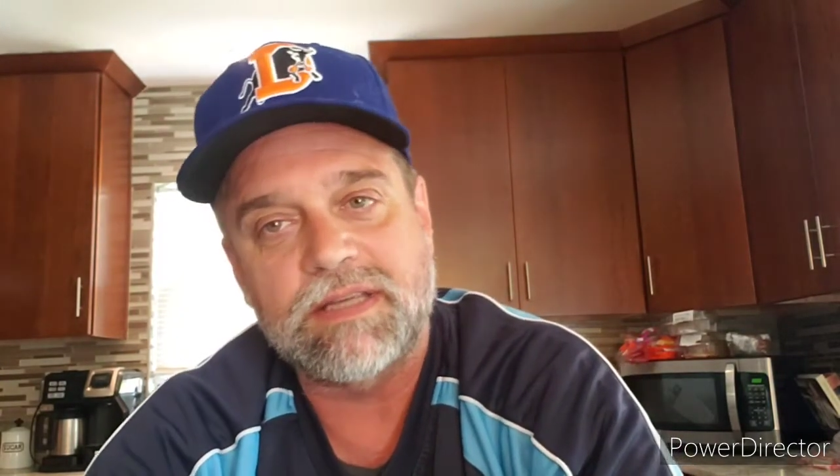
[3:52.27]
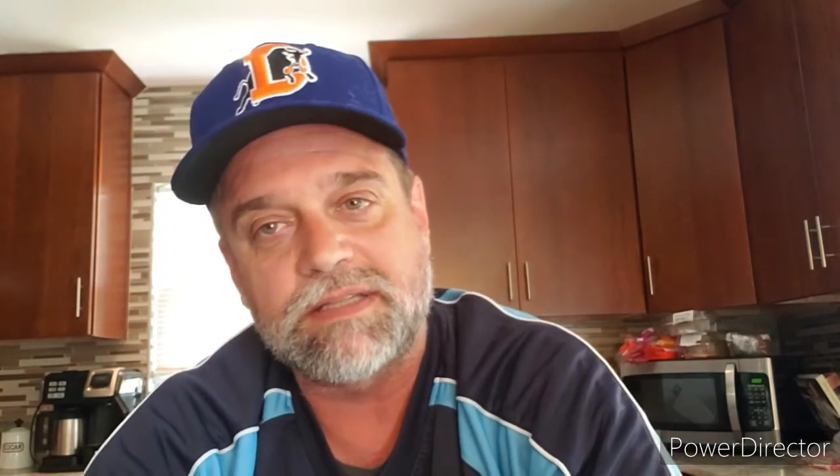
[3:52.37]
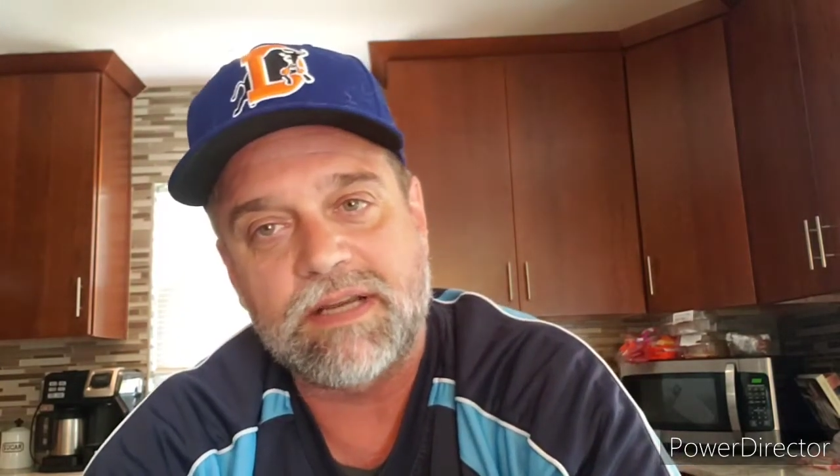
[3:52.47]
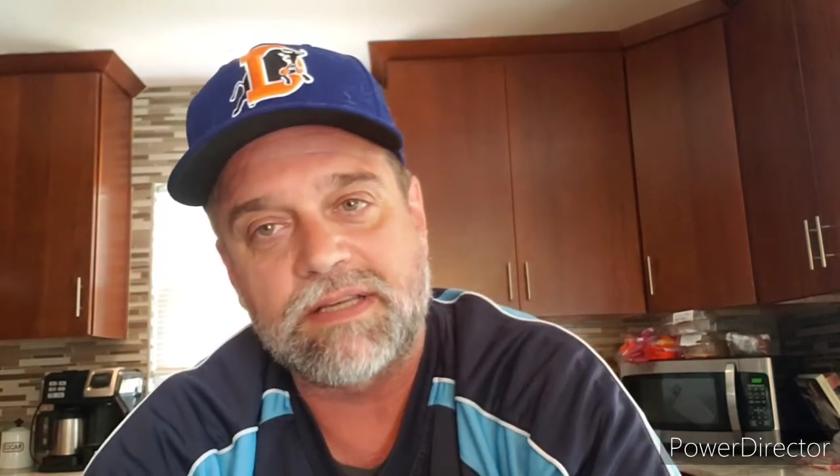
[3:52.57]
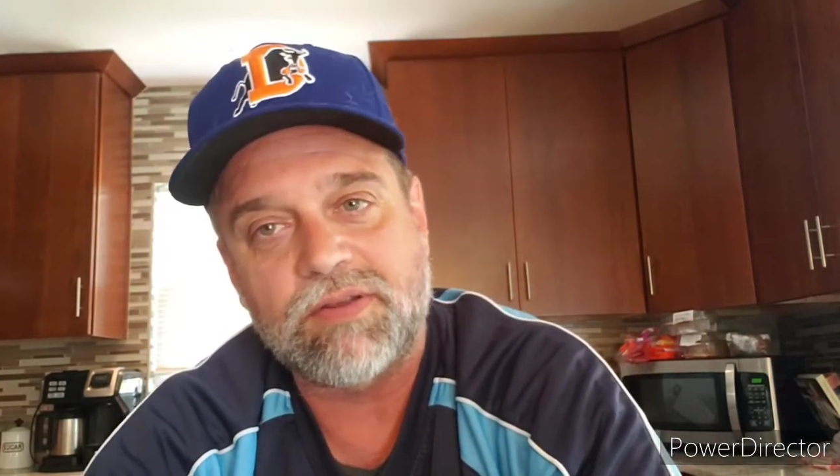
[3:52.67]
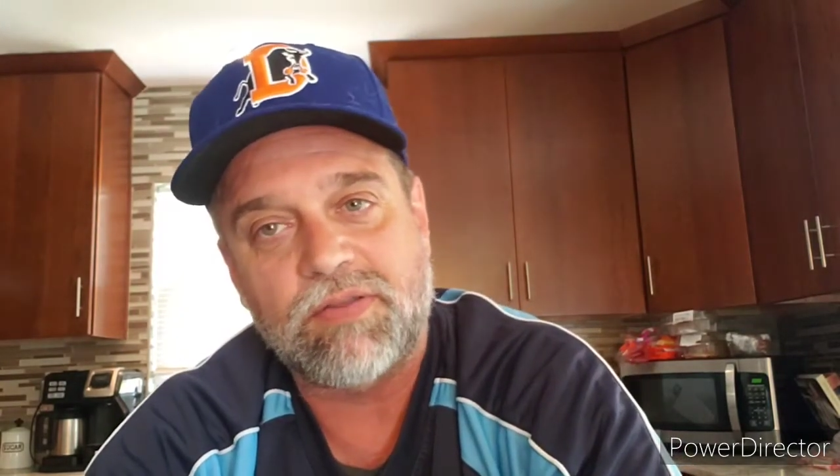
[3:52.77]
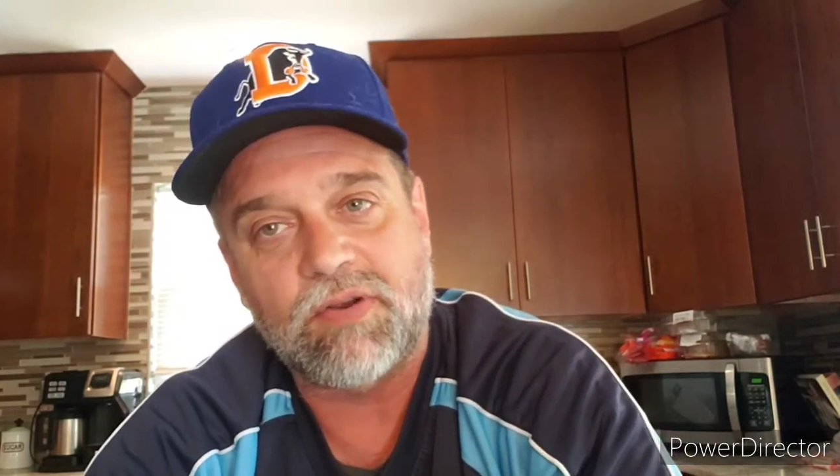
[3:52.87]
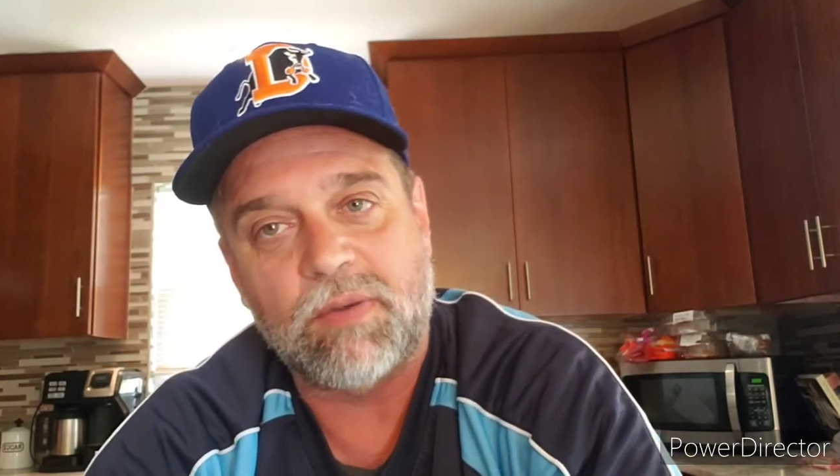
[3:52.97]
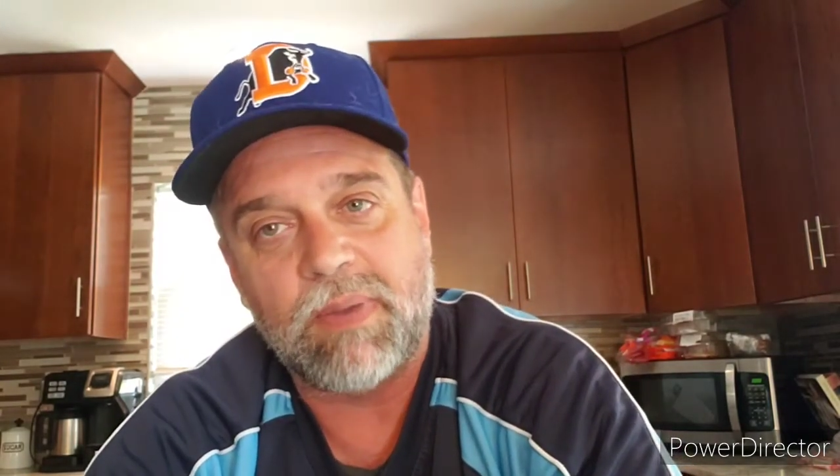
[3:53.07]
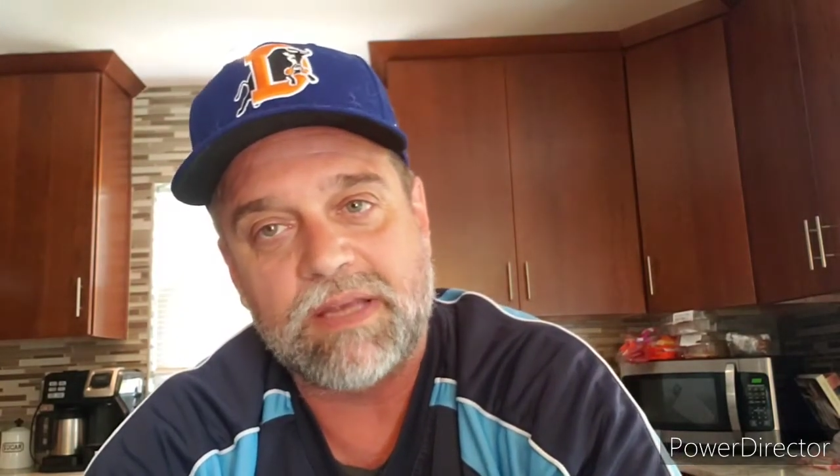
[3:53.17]
listed as a
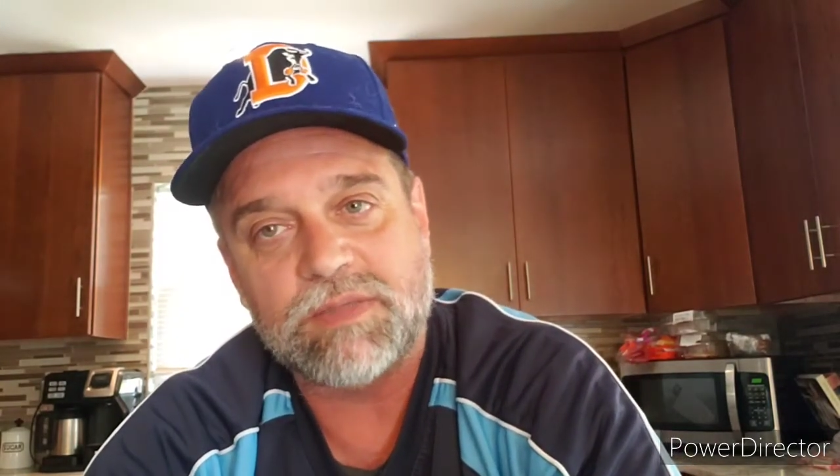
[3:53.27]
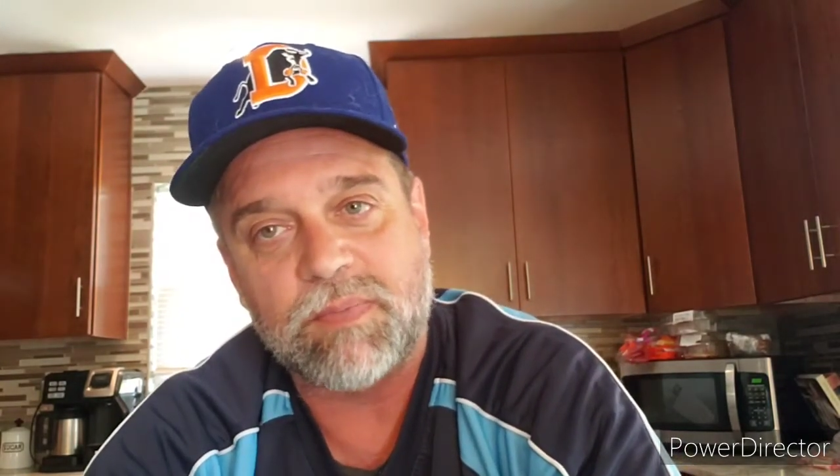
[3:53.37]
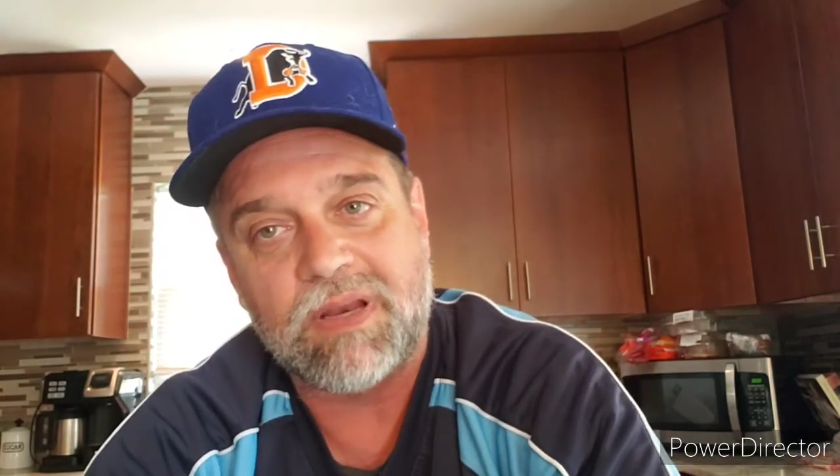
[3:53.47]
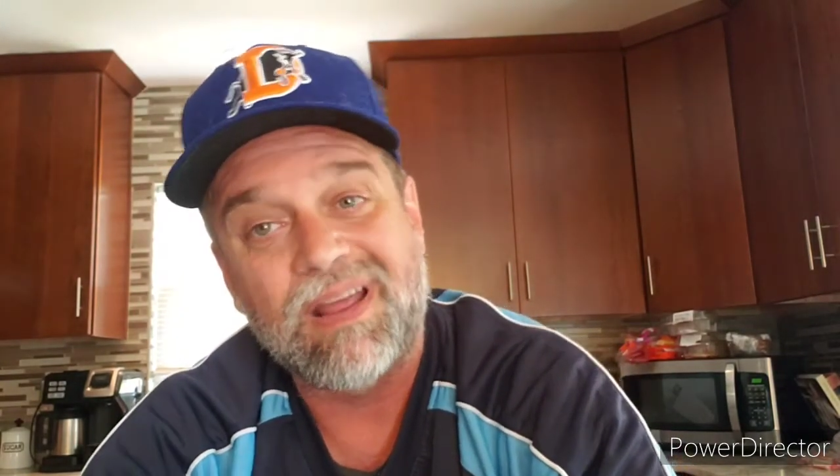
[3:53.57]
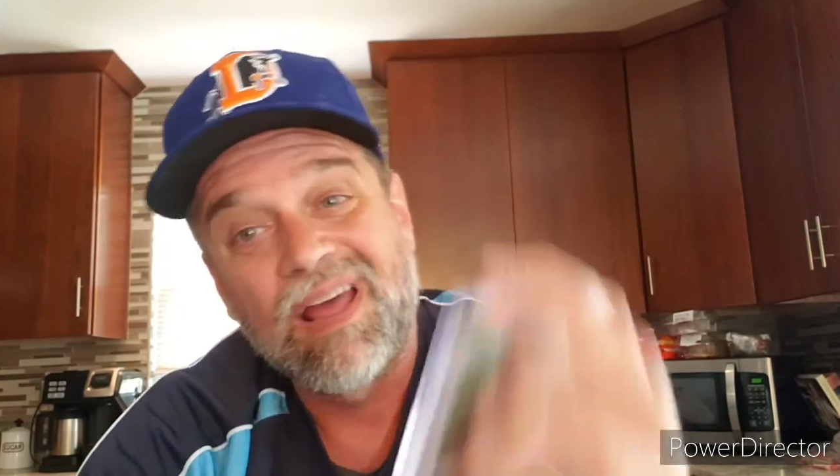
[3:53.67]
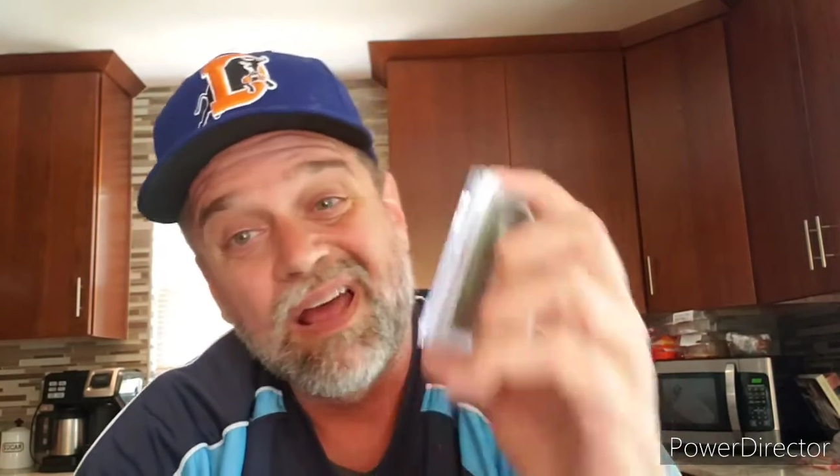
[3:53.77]
third baseman.